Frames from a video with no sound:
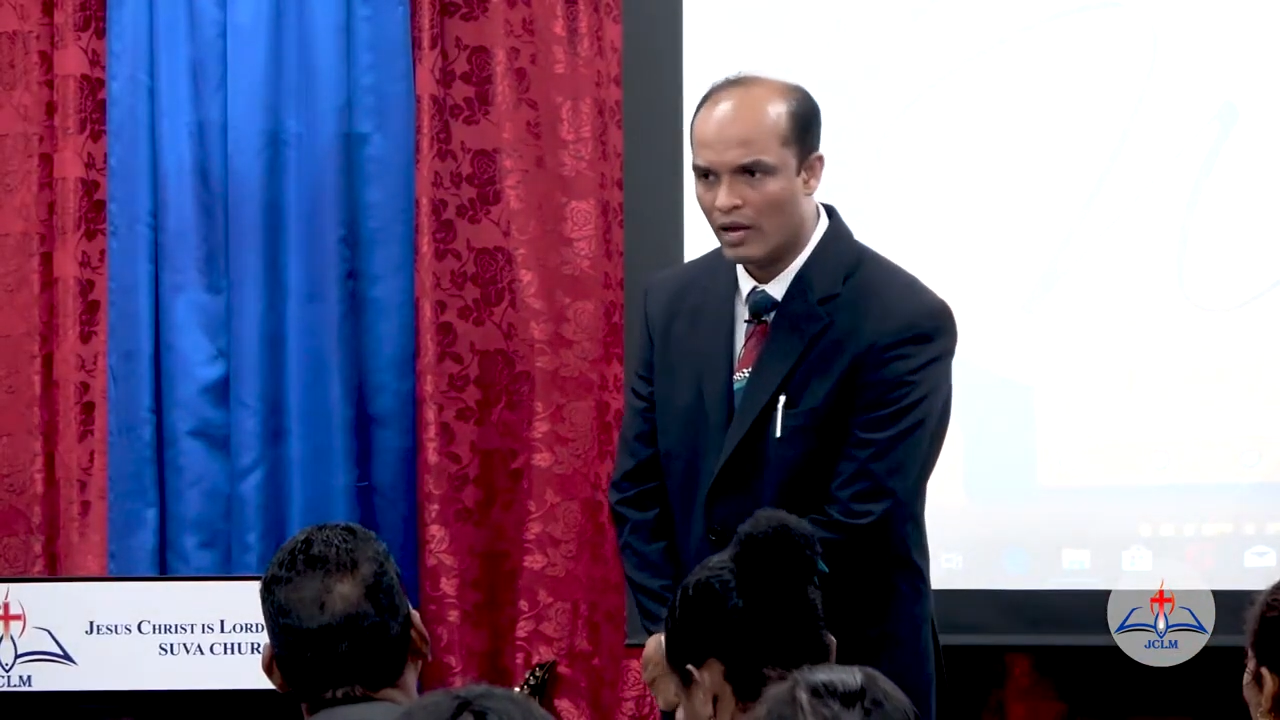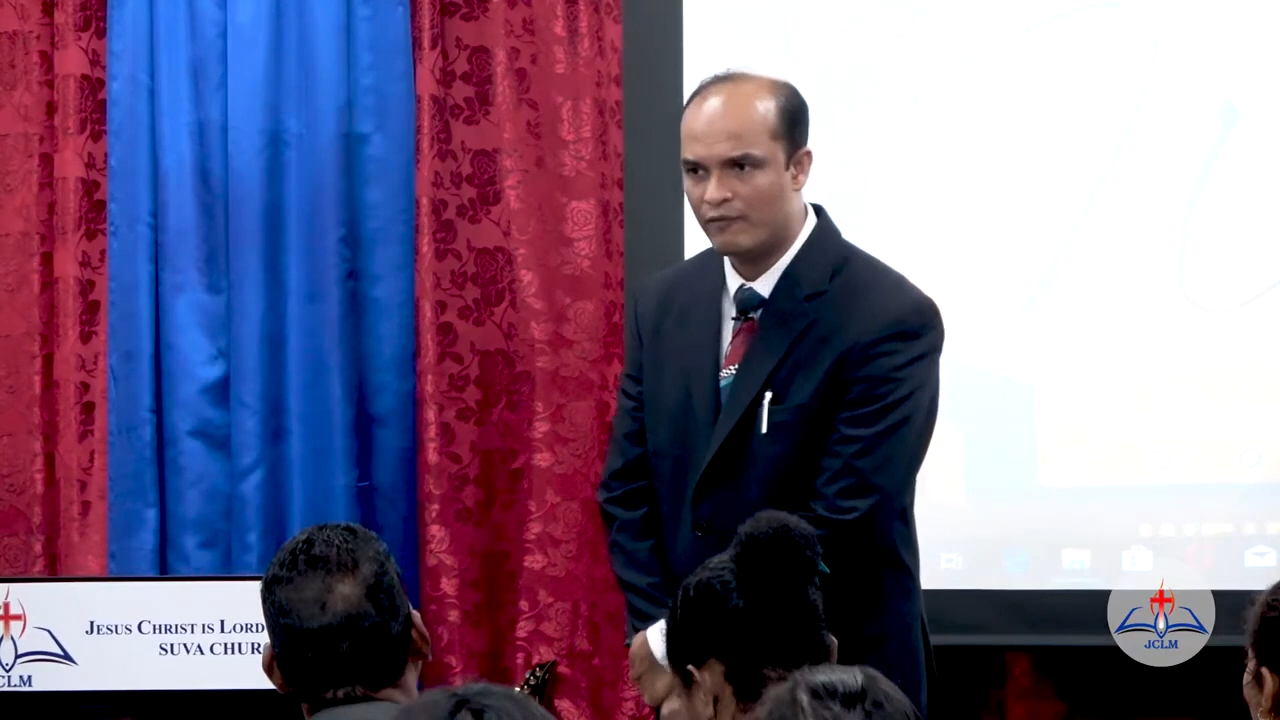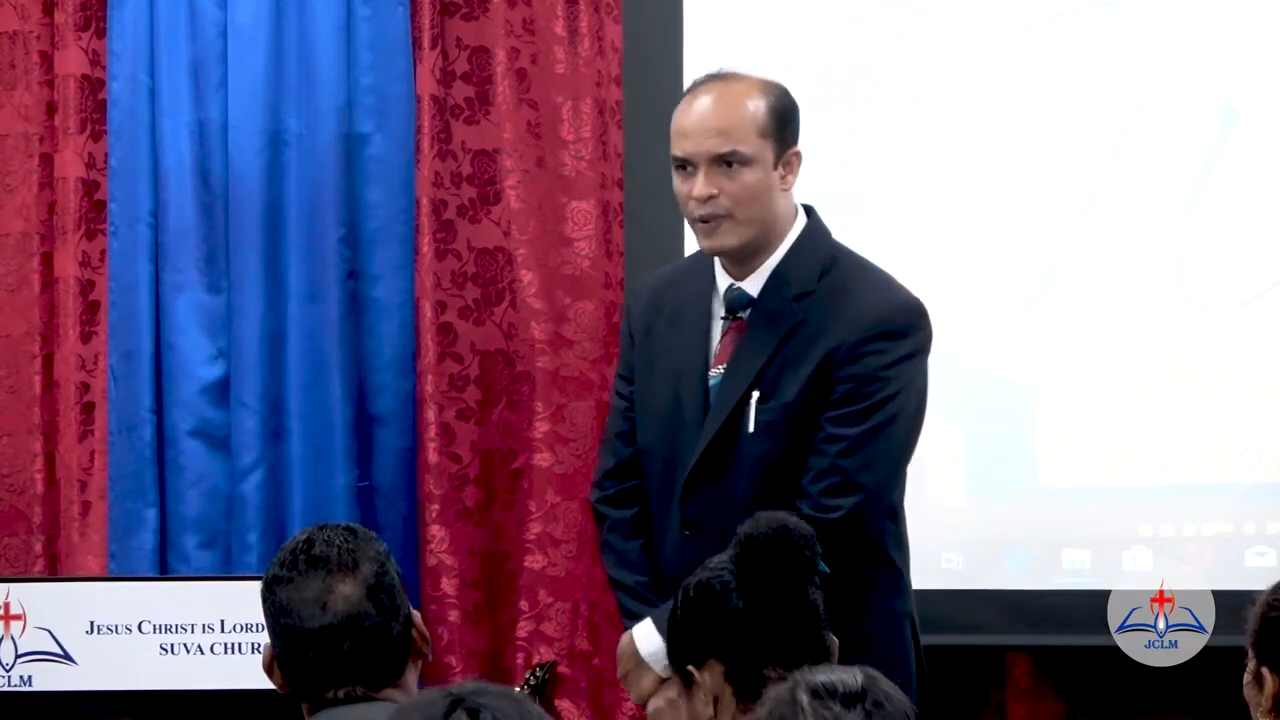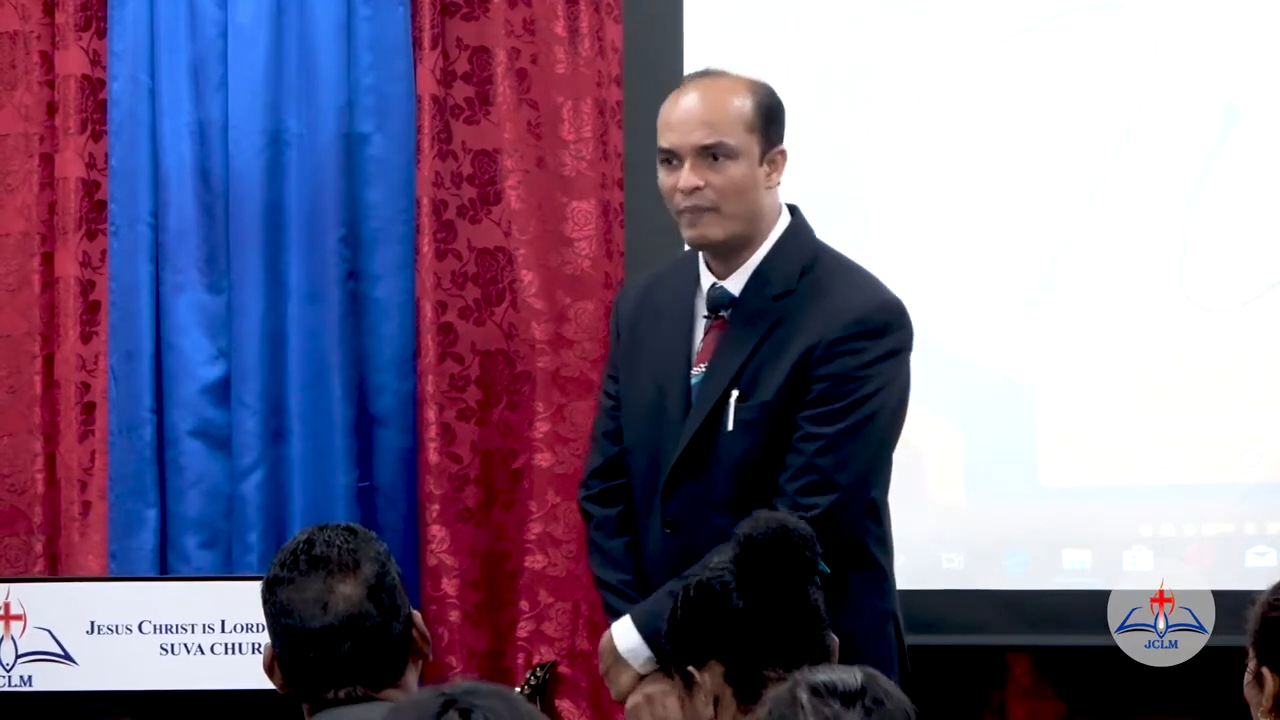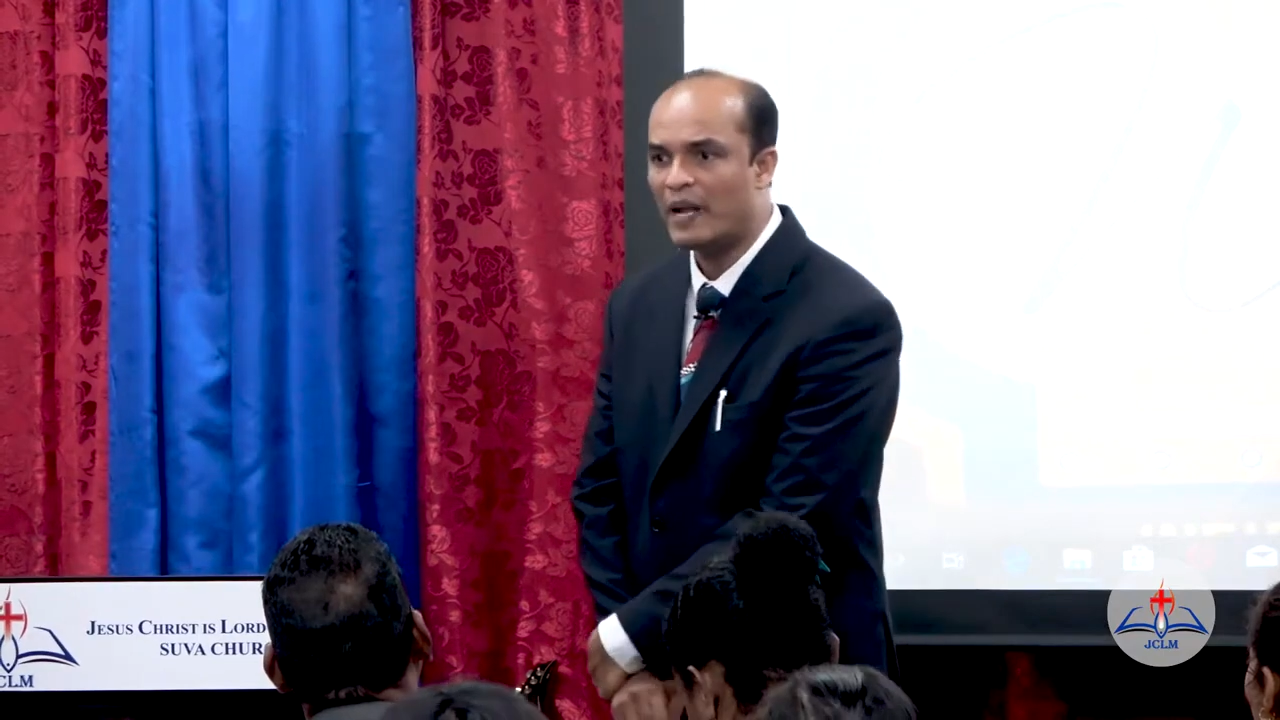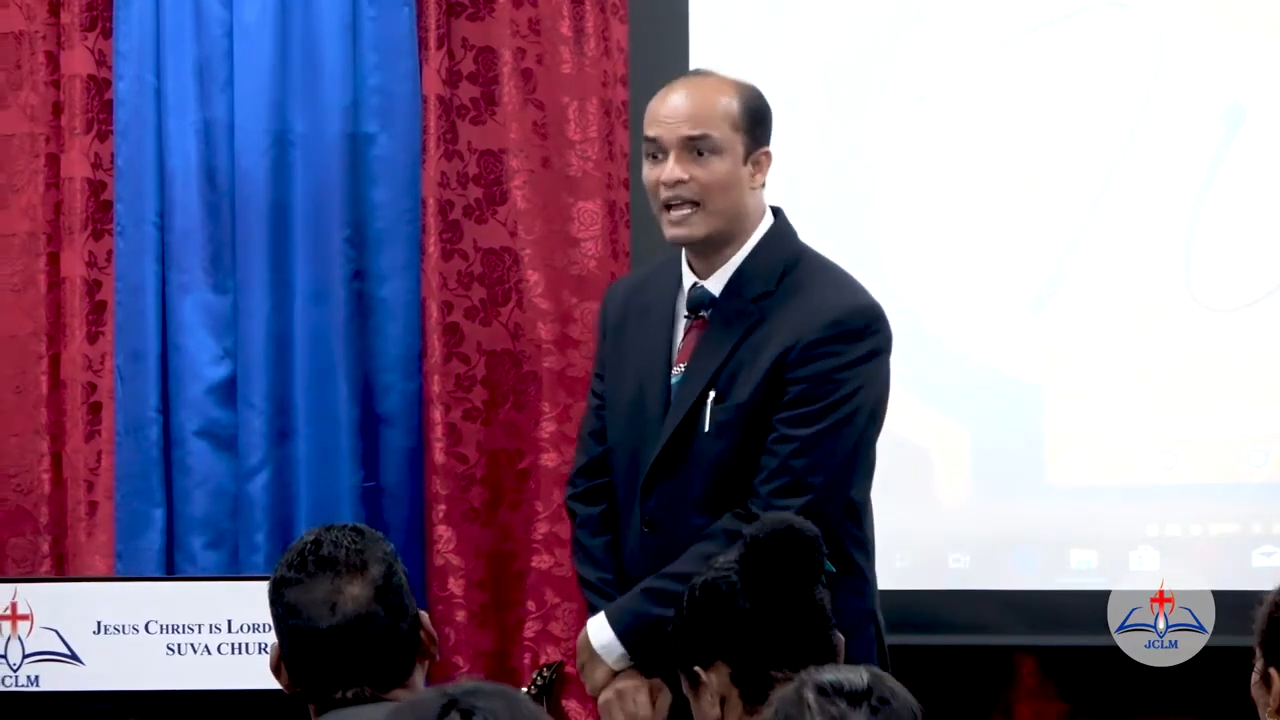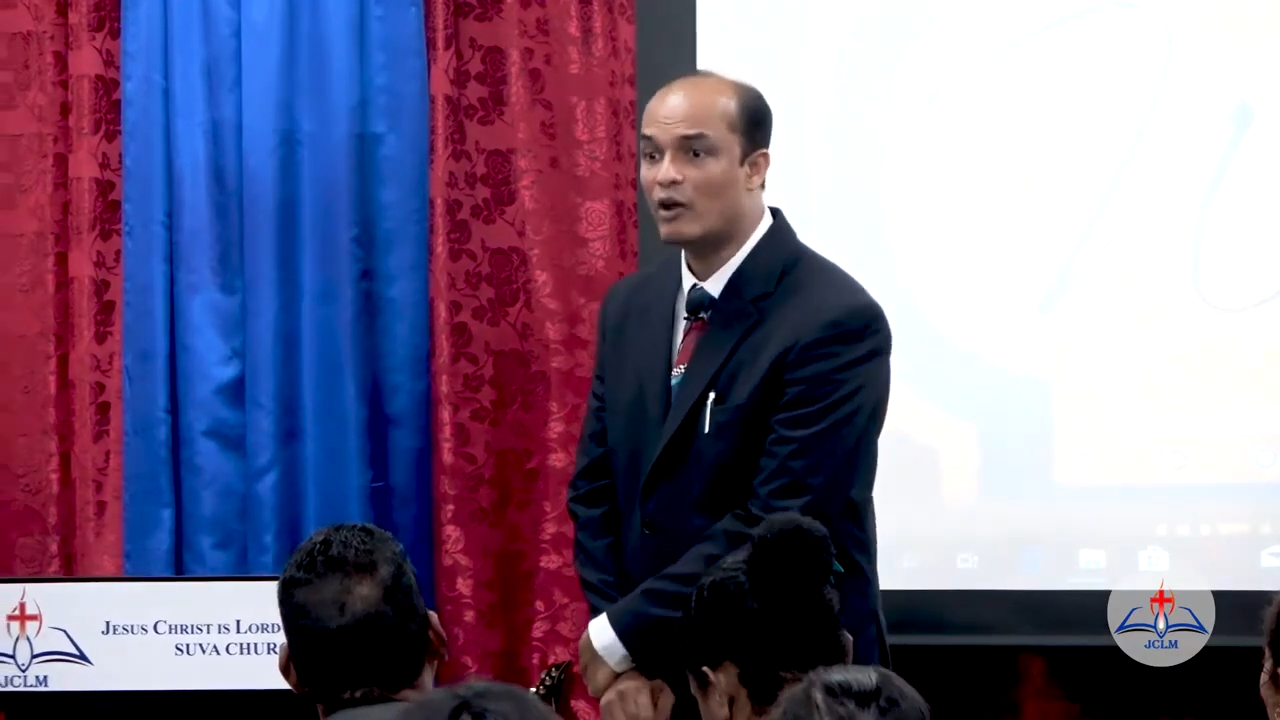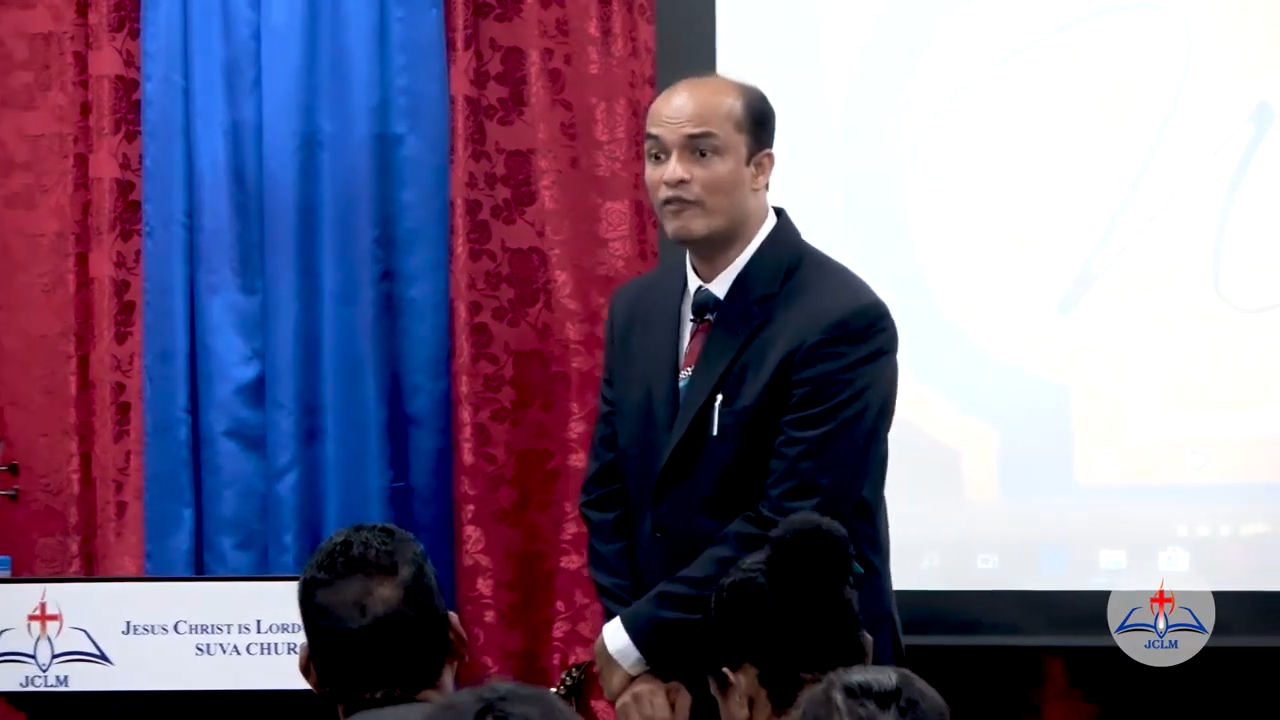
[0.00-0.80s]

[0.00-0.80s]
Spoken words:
If people get